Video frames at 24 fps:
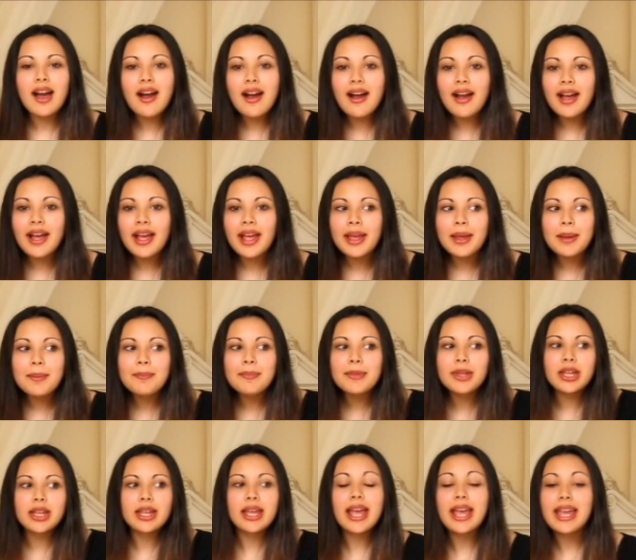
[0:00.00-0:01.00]
I'm
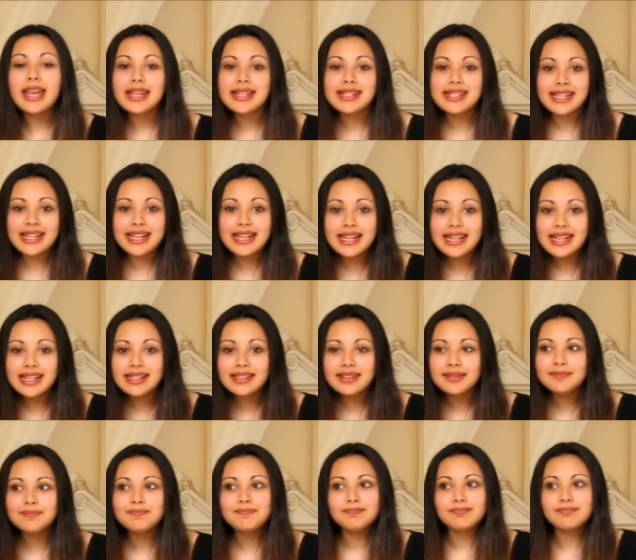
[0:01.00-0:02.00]
eighteen,
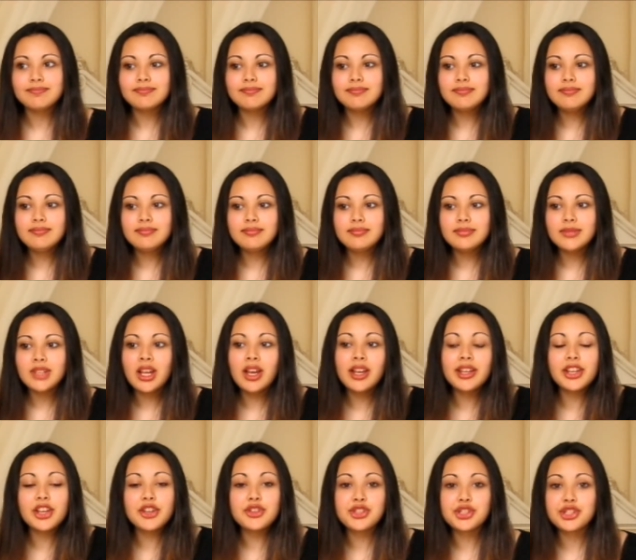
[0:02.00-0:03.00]
I
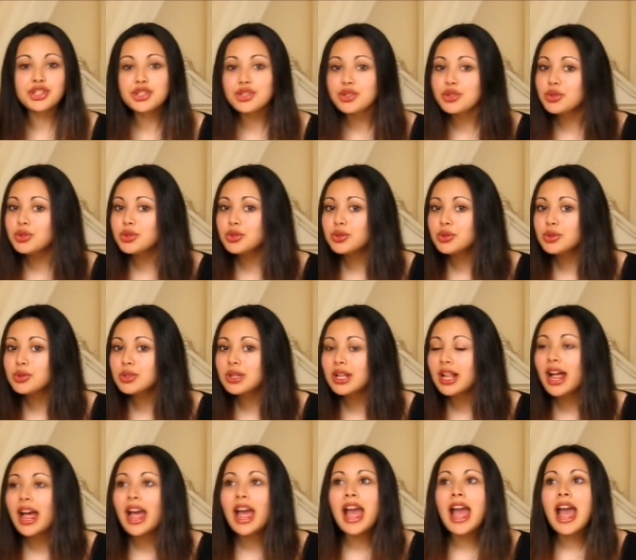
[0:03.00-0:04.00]
go to school,
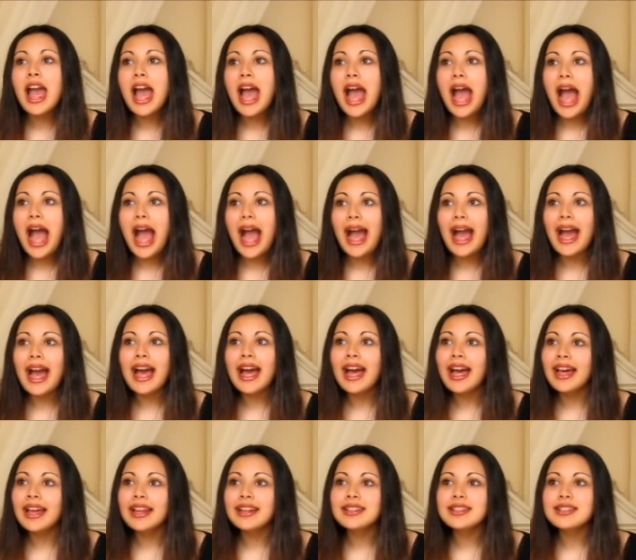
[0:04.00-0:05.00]

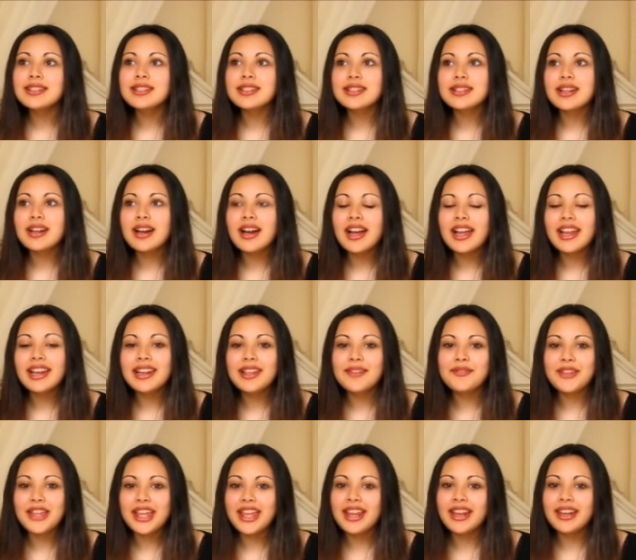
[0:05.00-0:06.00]
and I live
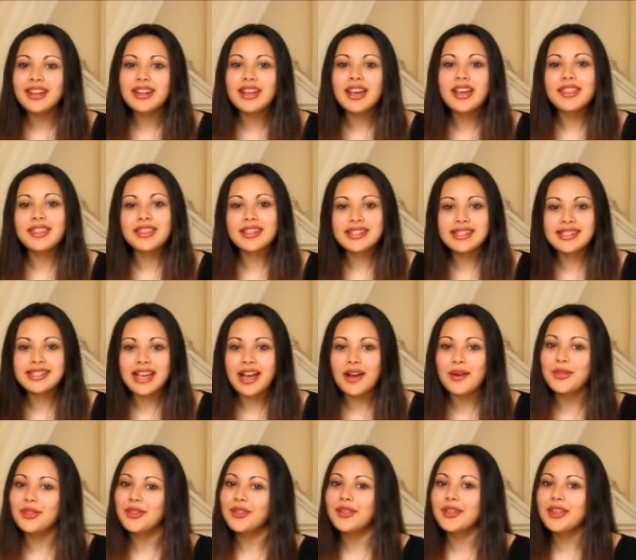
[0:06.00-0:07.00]
in the
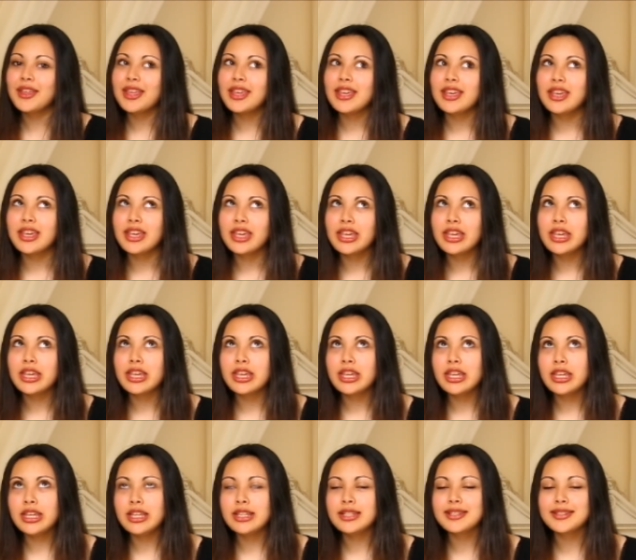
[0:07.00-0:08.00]
south
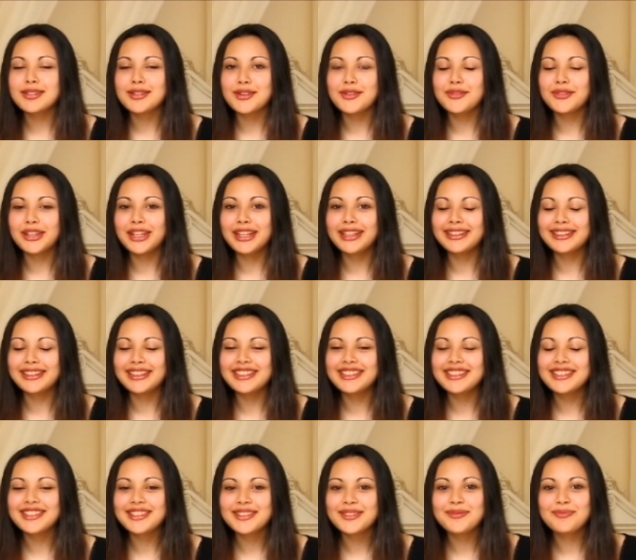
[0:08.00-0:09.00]
east of
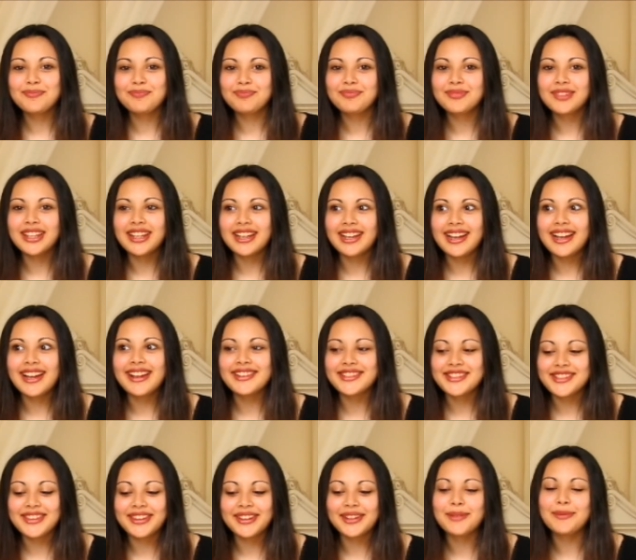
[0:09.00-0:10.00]
England. Yeah, I had
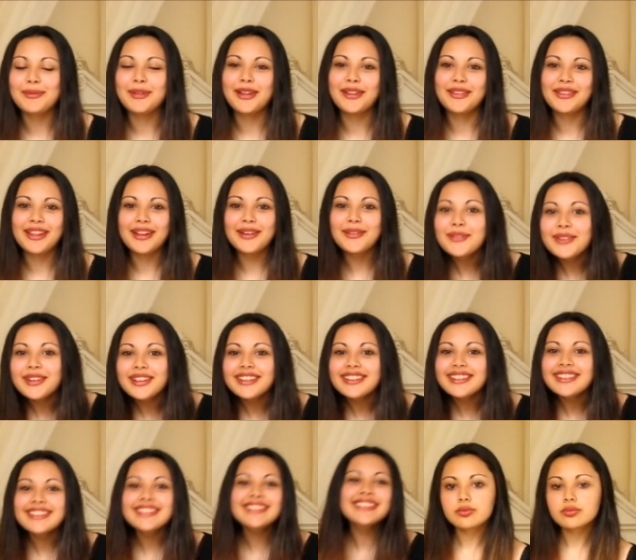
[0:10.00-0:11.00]
to think about that
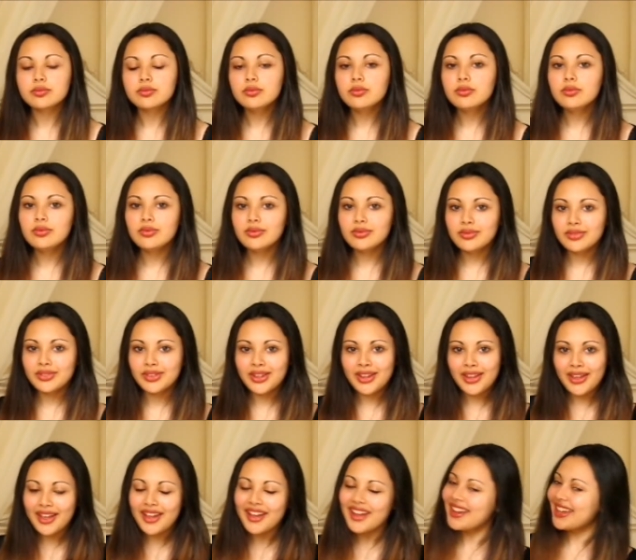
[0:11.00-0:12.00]
one.
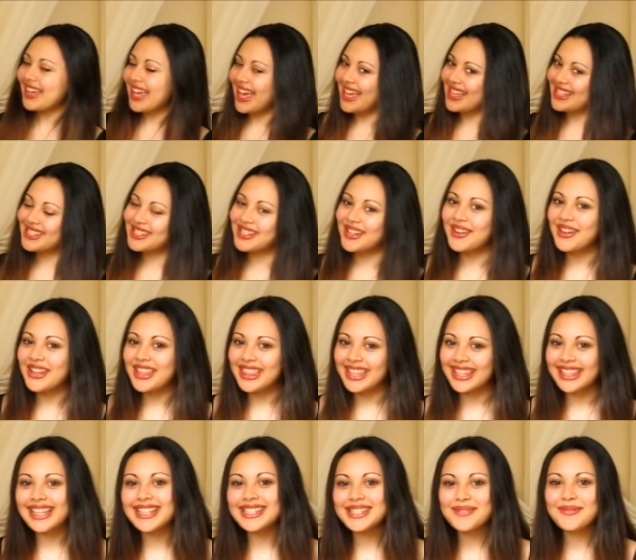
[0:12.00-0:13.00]
Okay, so I
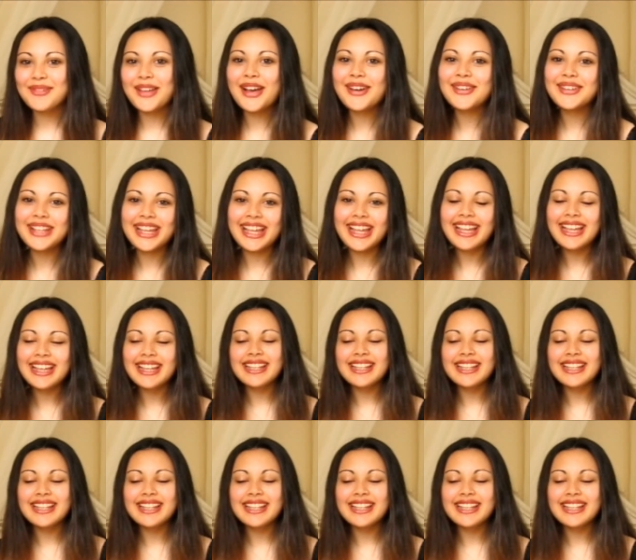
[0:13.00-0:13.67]
think that's about it.